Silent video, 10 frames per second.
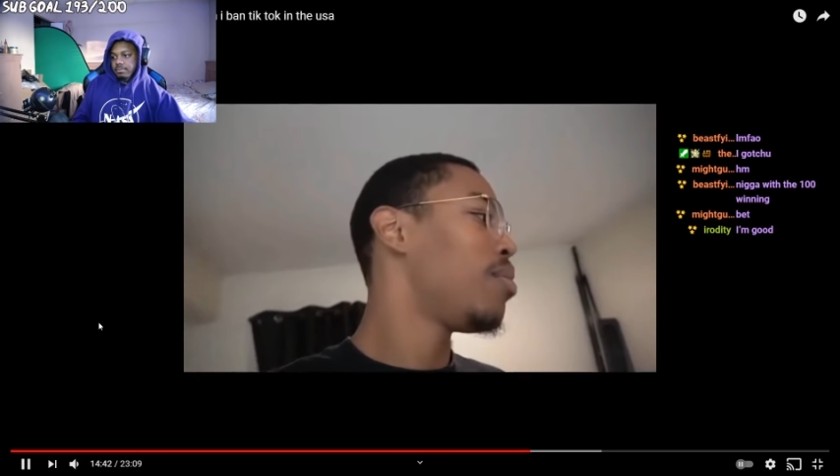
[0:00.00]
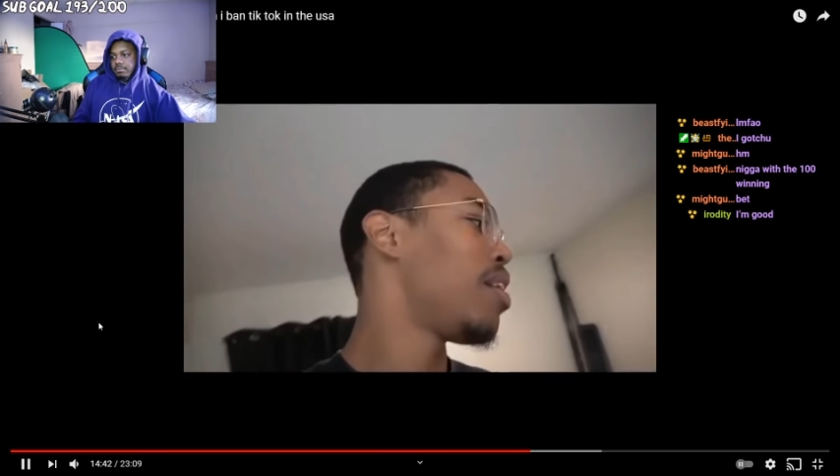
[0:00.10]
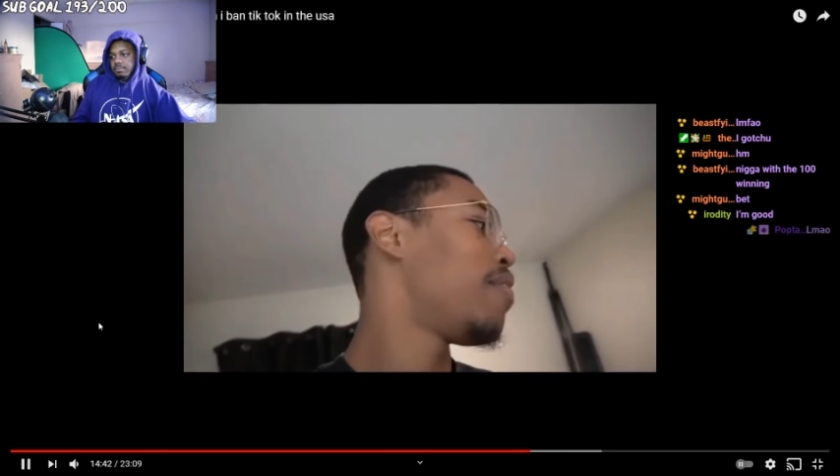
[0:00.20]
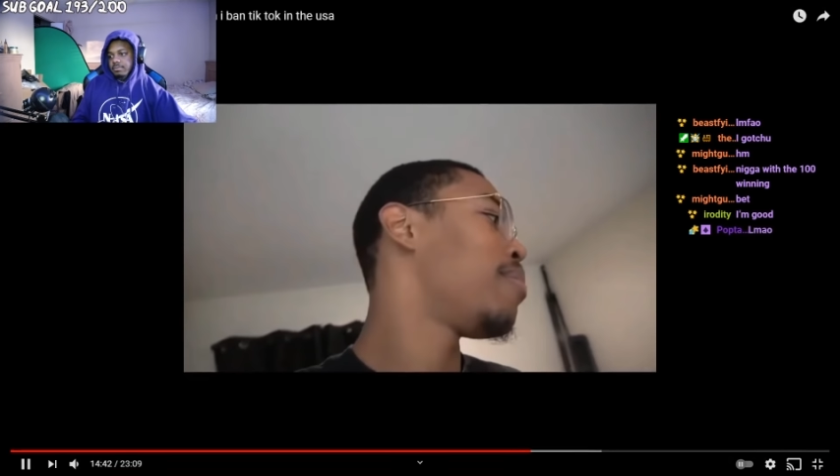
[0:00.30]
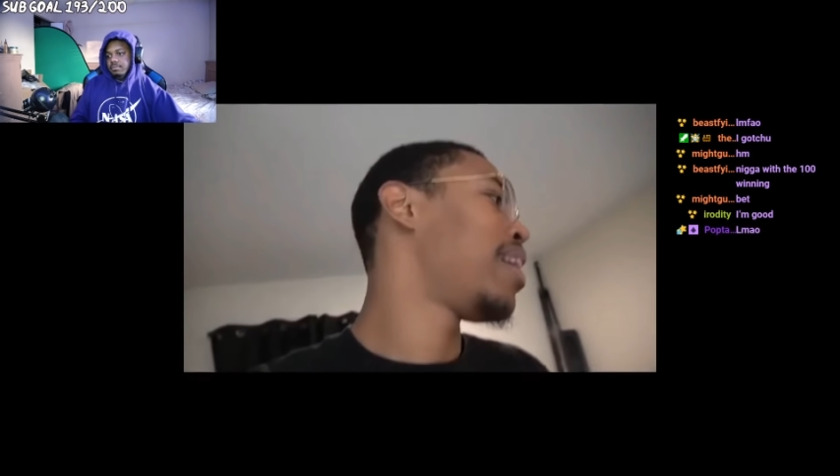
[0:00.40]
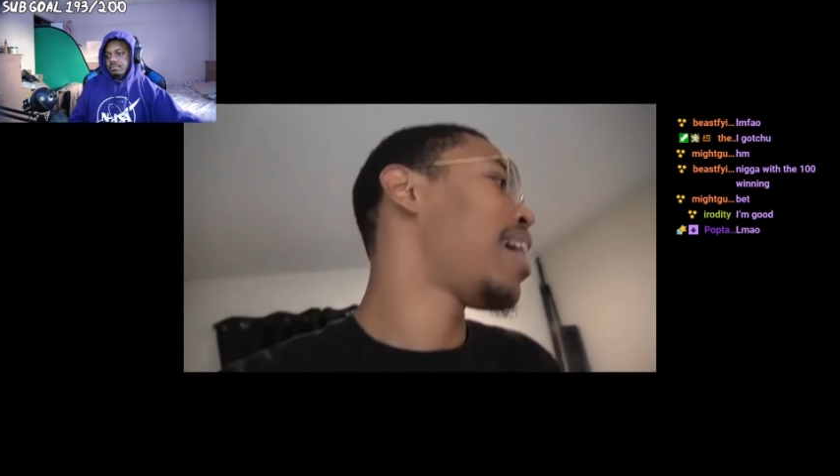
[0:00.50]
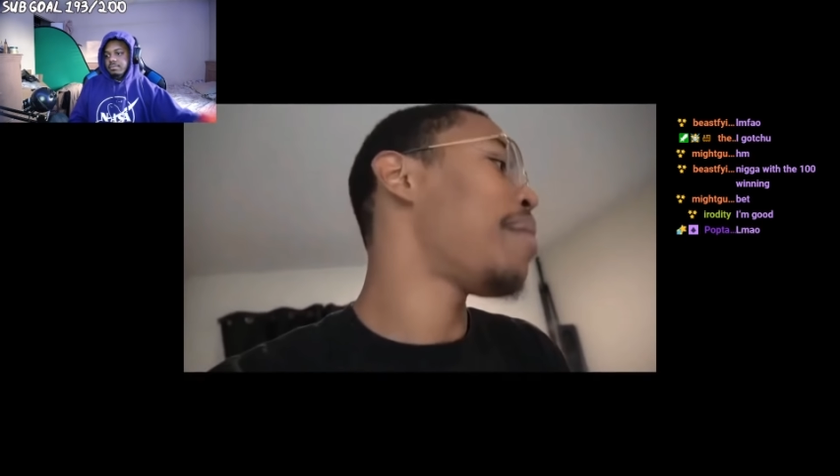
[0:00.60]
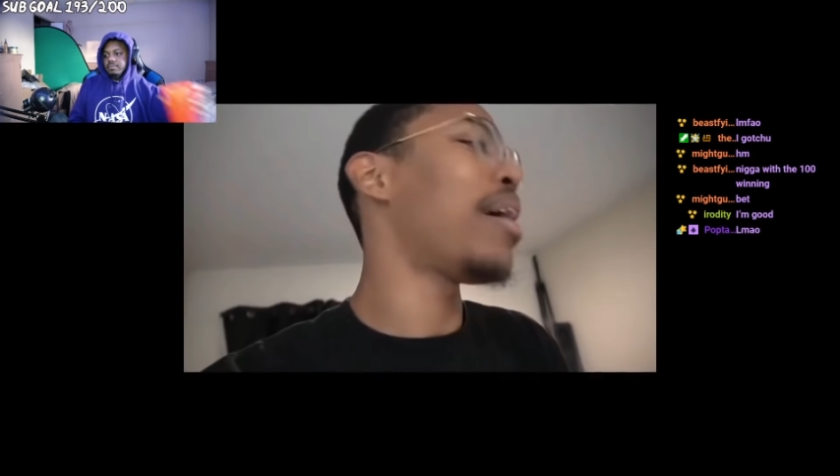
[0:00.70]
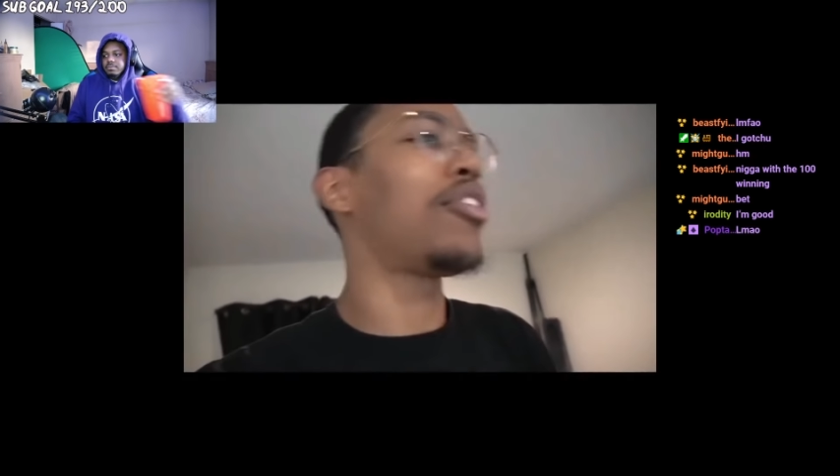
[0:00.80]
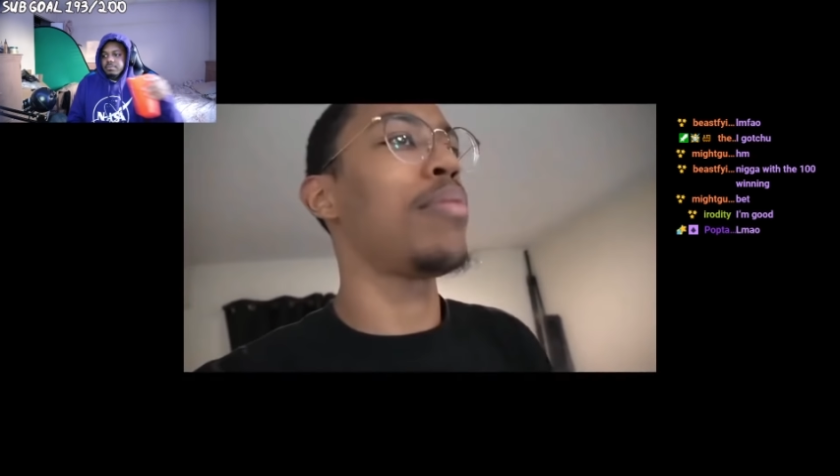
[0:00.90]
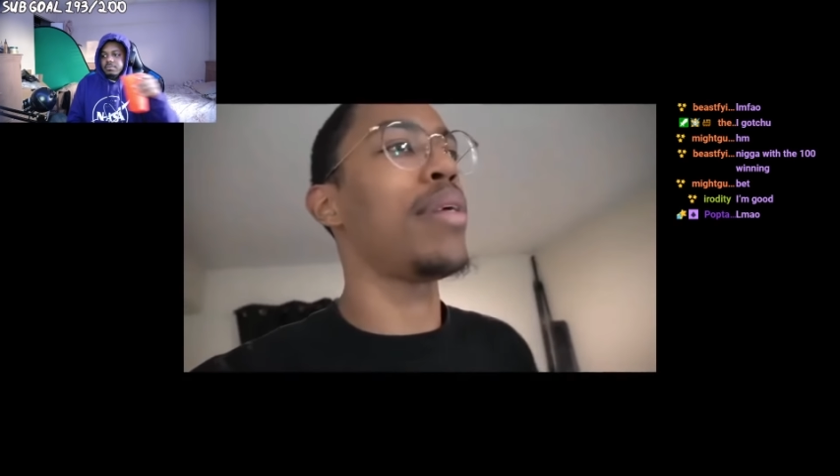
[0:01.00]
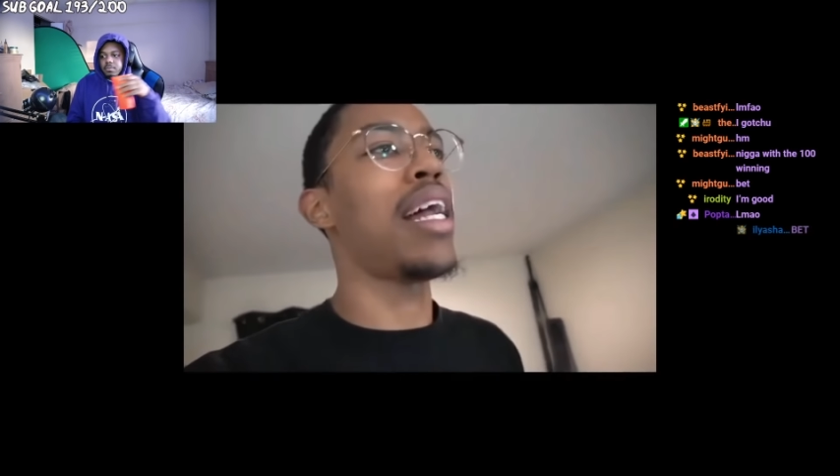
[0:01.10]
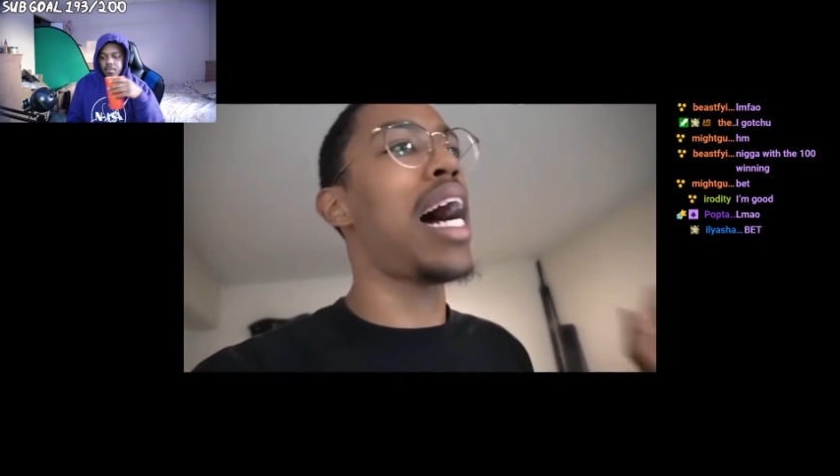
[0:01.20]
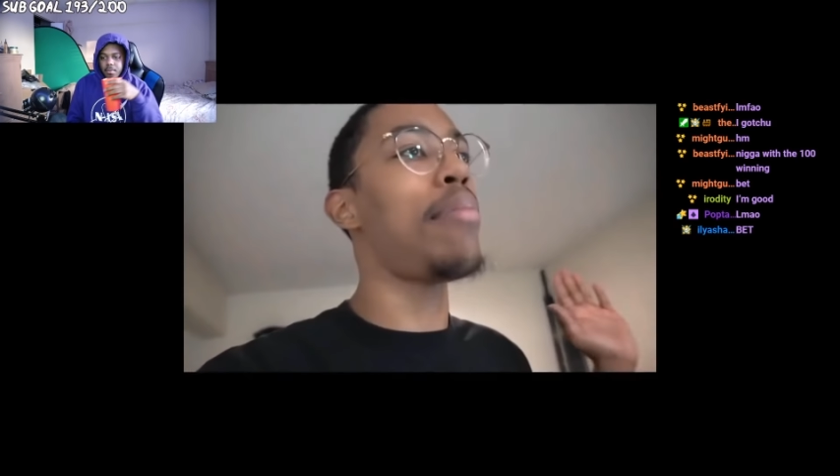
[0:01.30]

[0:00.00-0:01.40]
Whatever, man. I'm not tripping.